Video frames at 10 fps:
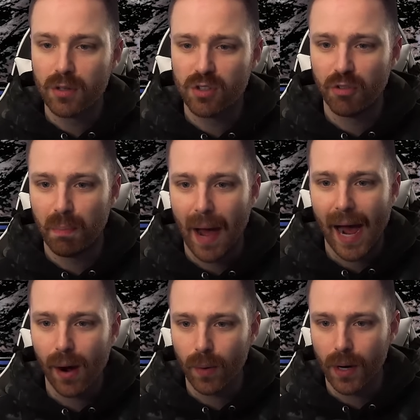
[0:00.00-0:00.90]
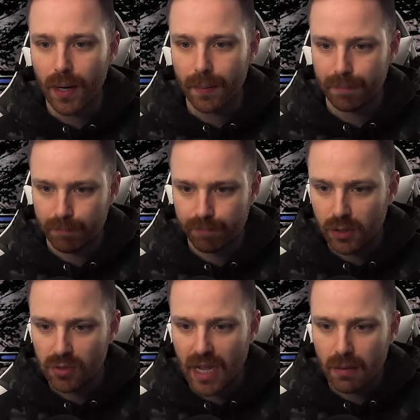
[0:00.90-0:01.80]
Boots of Power. Take
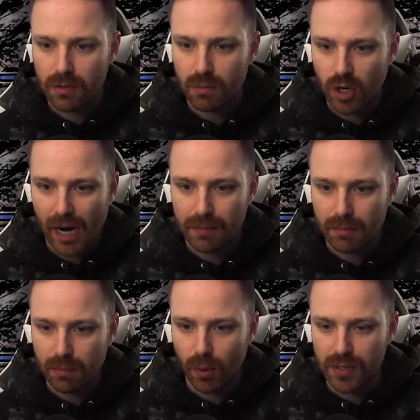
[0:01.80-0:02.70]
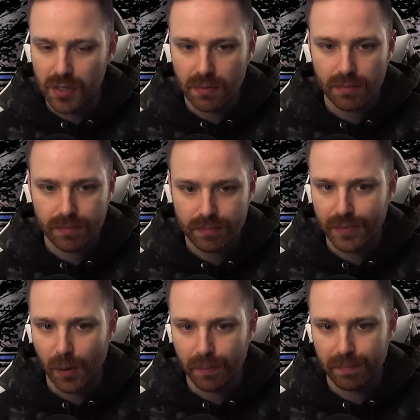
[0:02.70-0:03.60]
reduced damage from traps and poison.
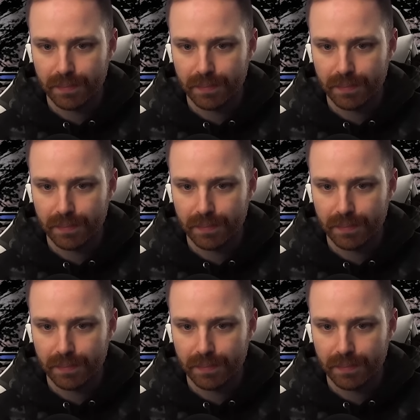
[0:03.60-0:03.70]
No.